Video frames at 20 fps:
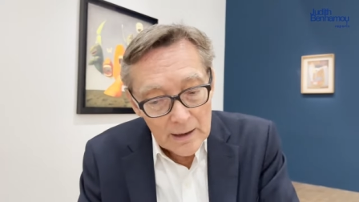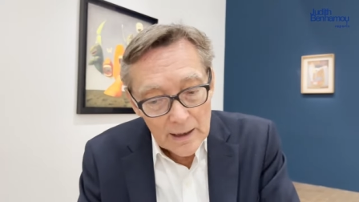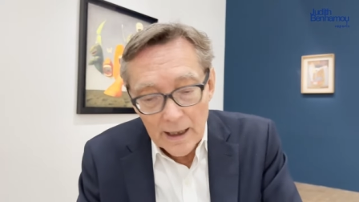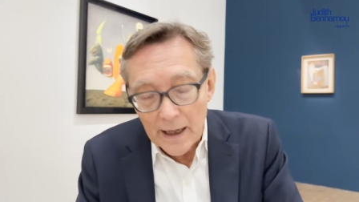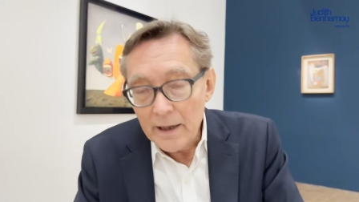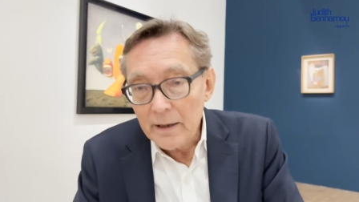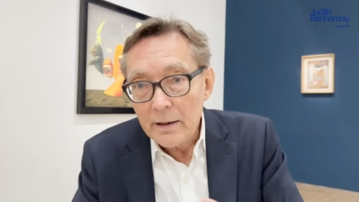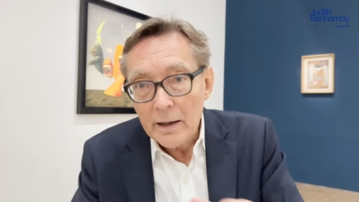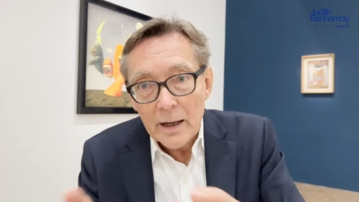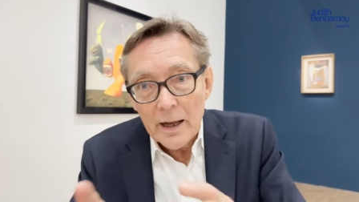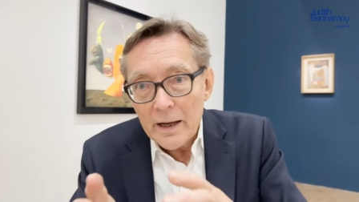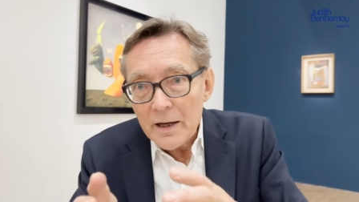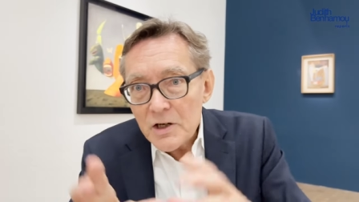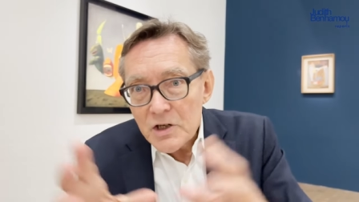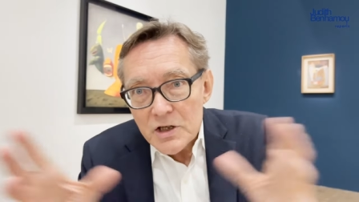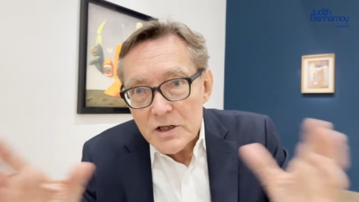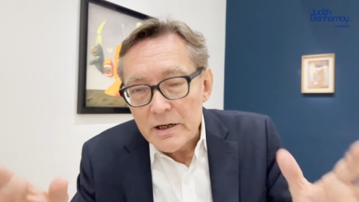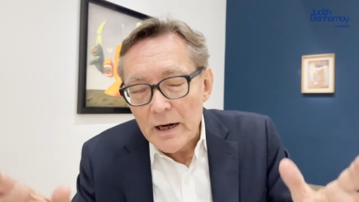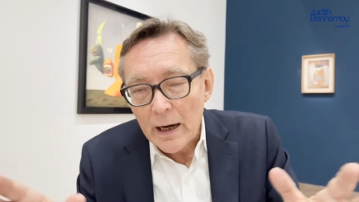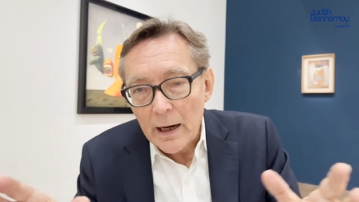and
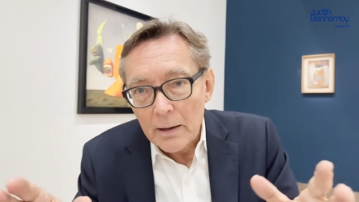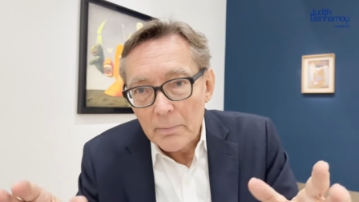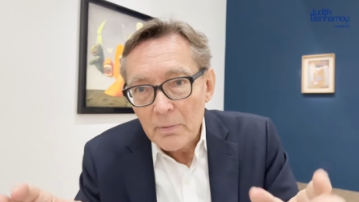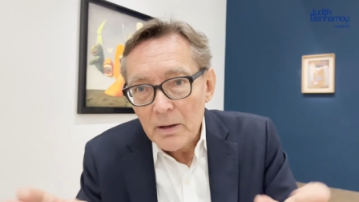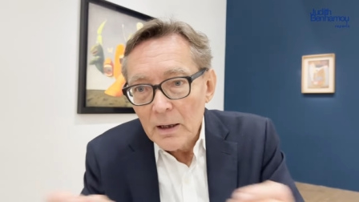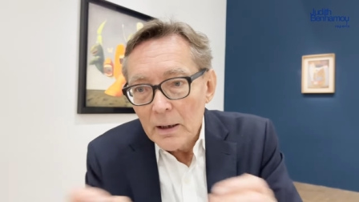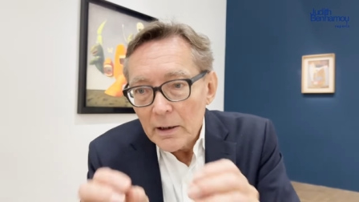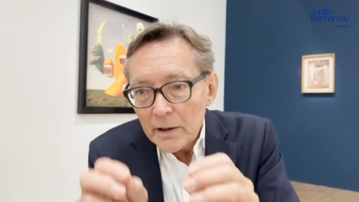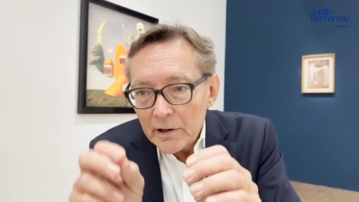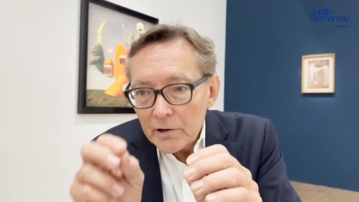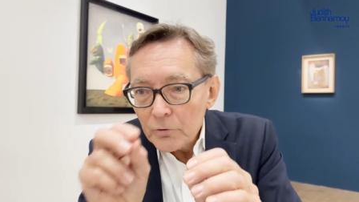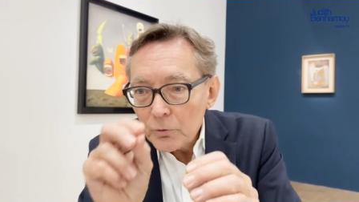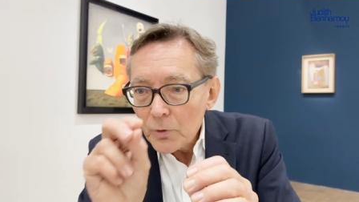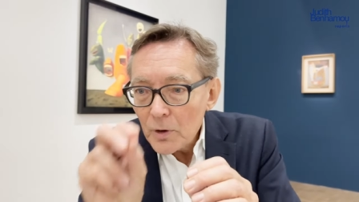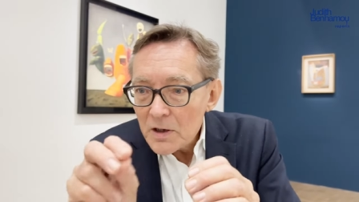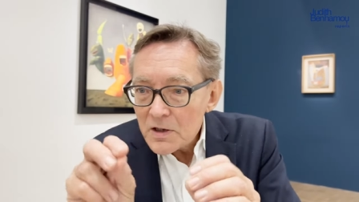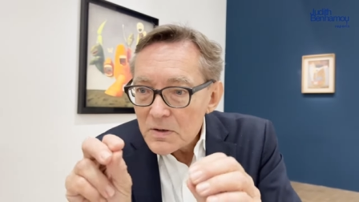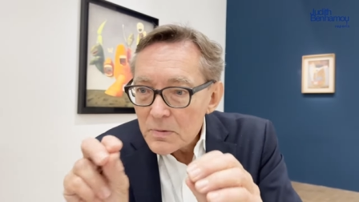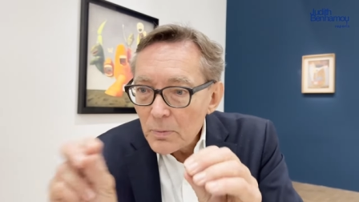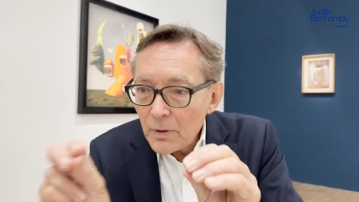each time it
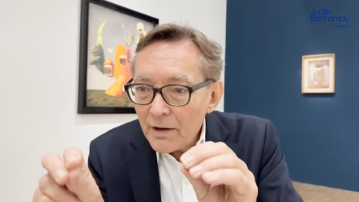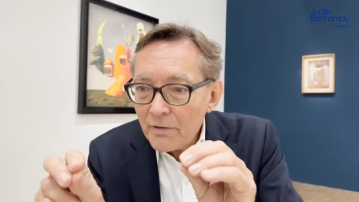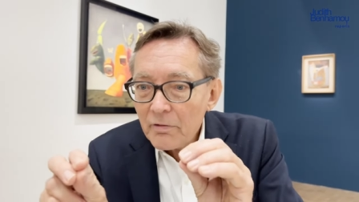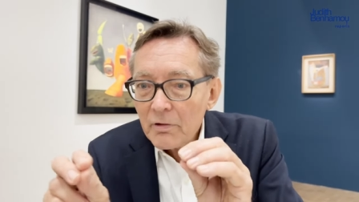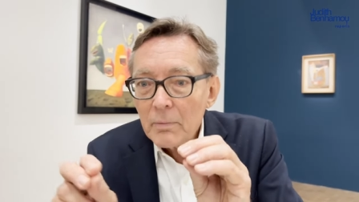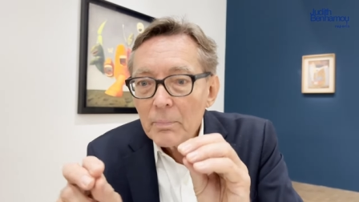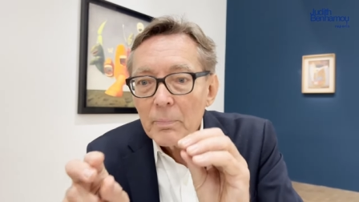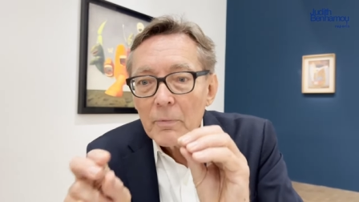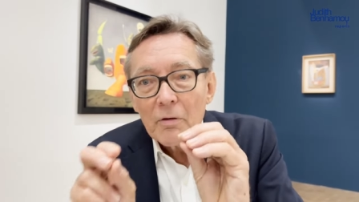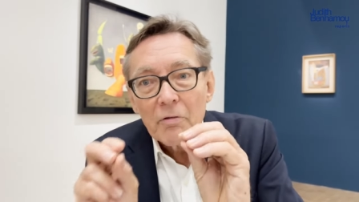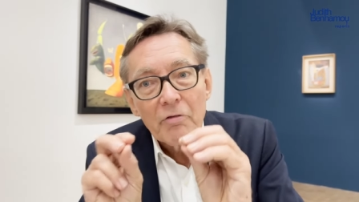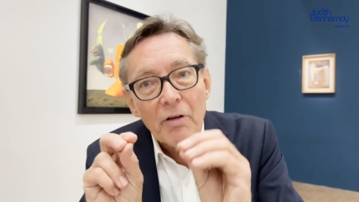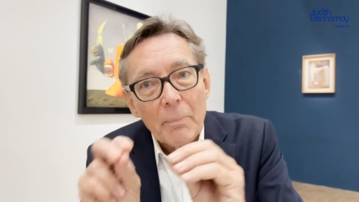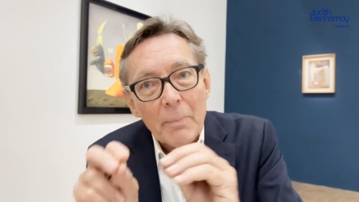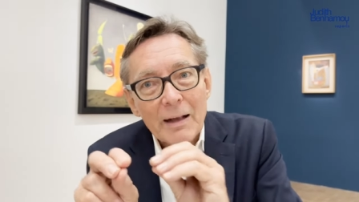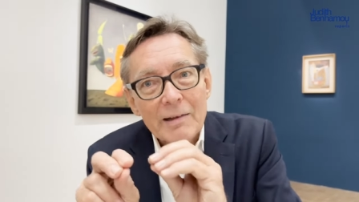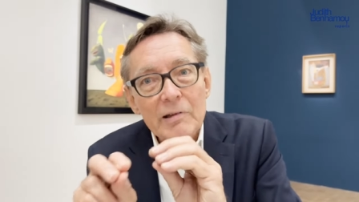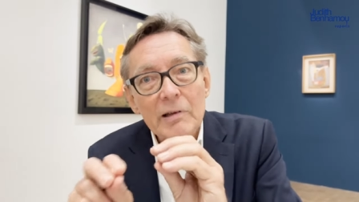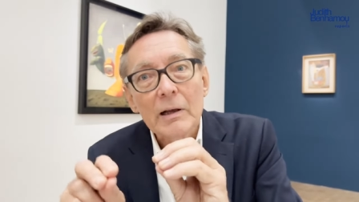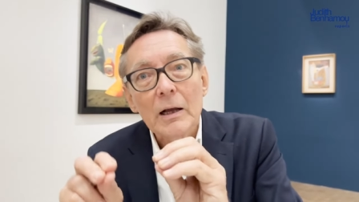was with
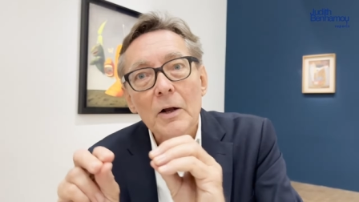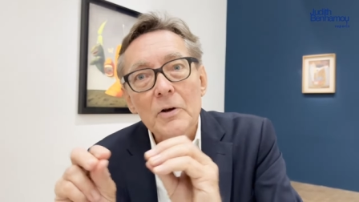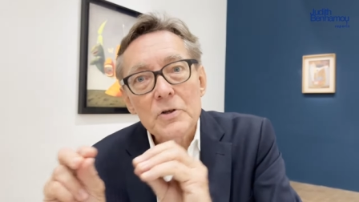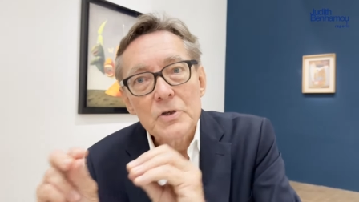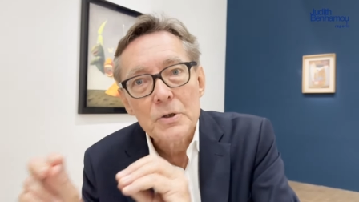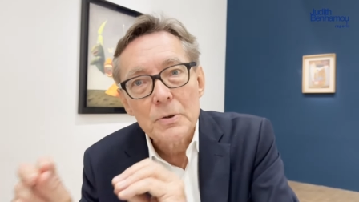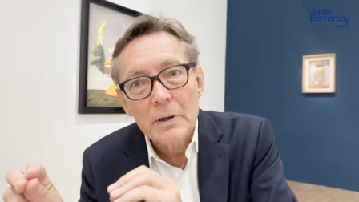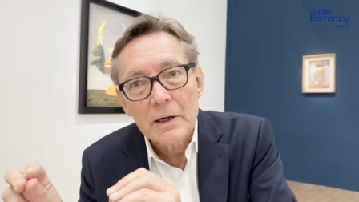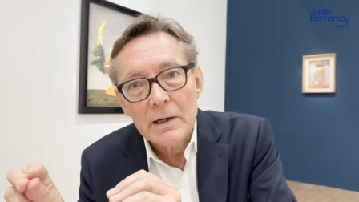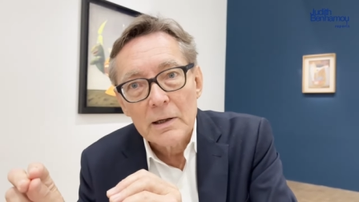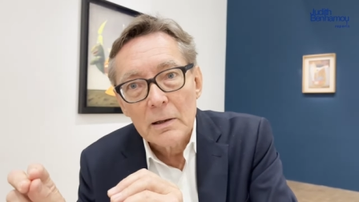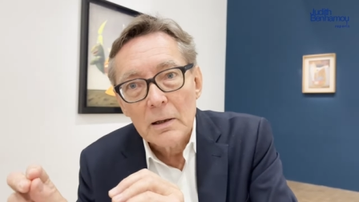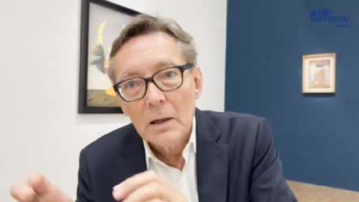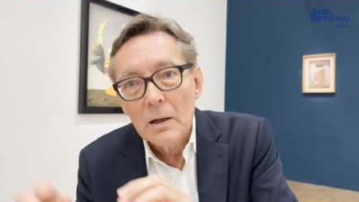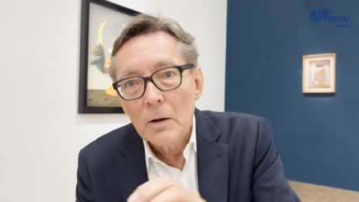thematic entry.